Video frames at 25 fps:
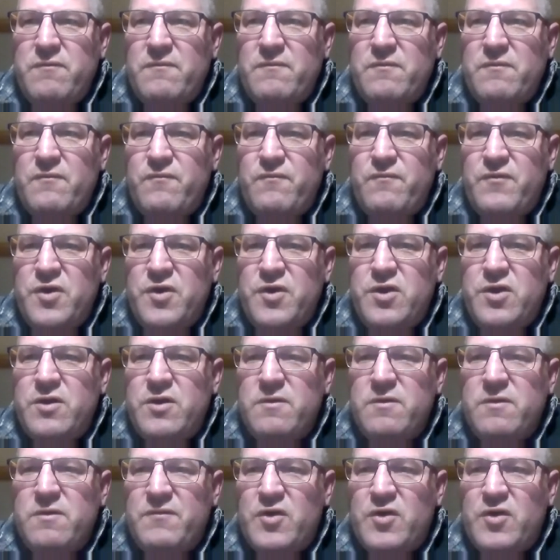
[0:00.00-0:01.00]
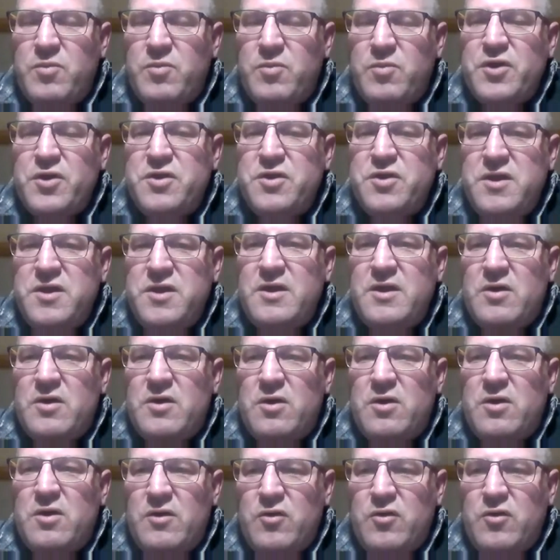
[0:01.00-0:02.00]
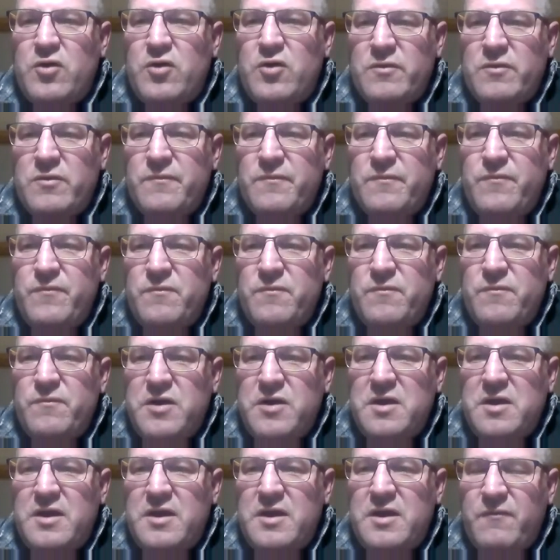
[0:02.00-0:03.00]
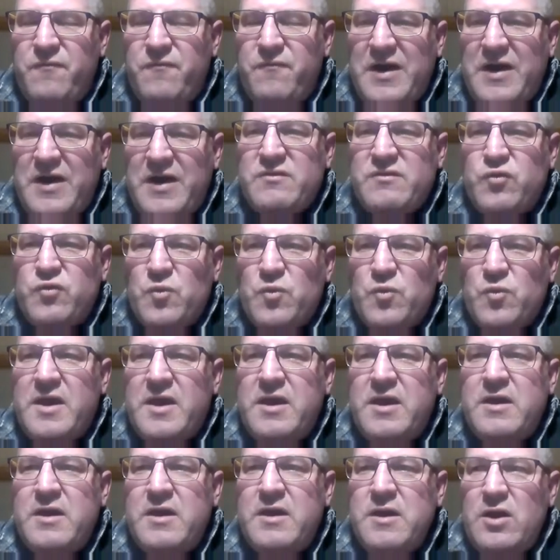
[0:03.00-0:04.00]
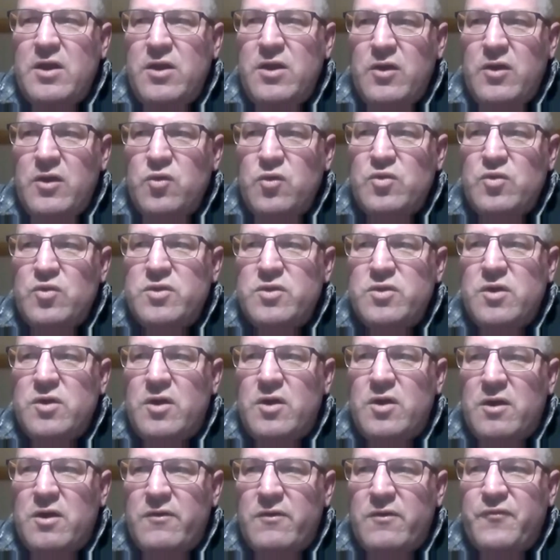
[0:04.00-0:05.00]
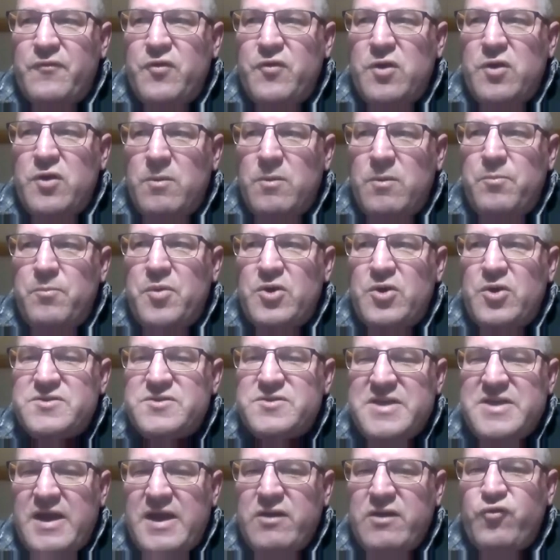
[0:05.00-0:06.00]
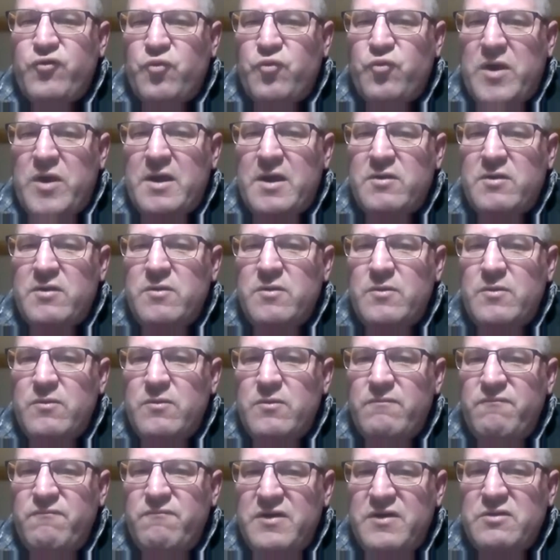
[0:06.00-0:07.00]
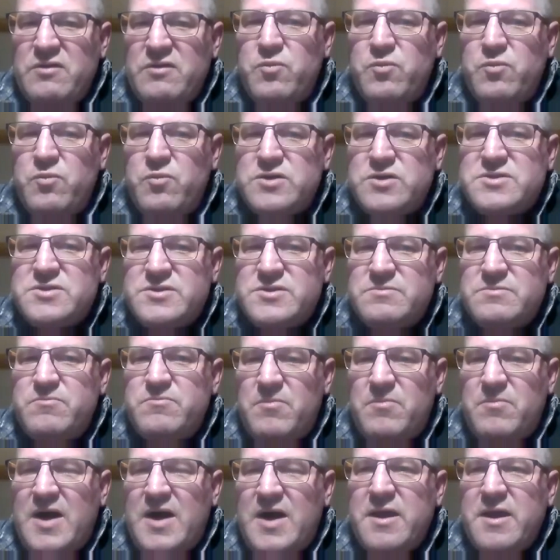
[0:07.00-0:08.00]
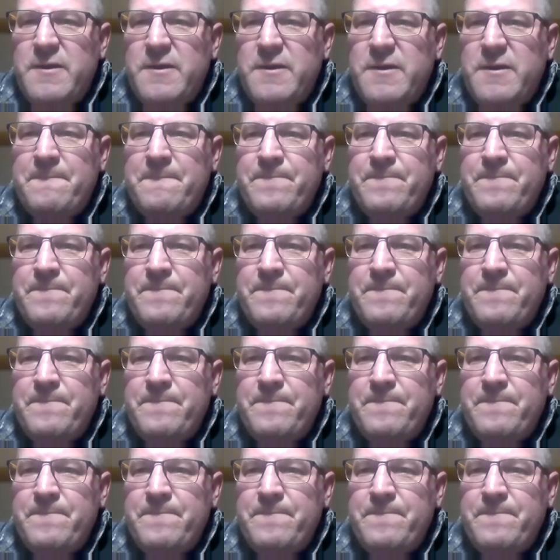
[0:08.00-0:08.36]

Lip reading: the quality, or in a fast way, a load of compost extract. This was my